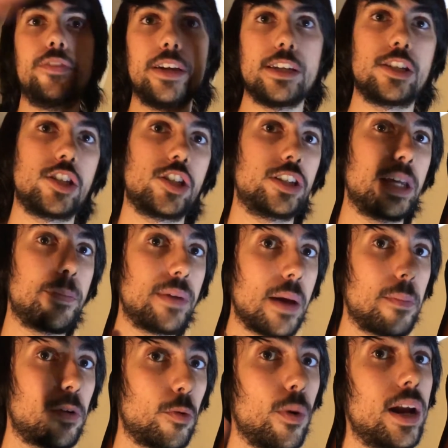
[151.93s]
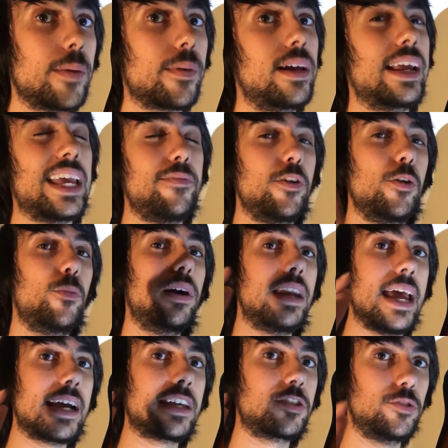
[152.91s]
this tip number one, I'm gonna give you
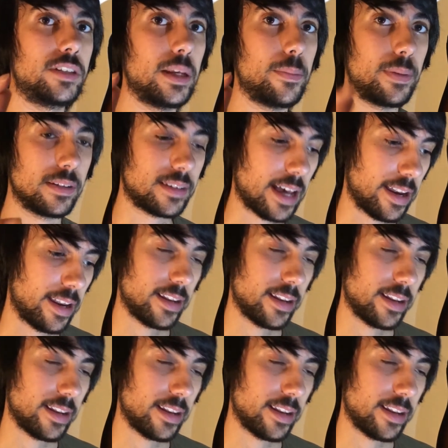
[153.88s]
one extra tip inside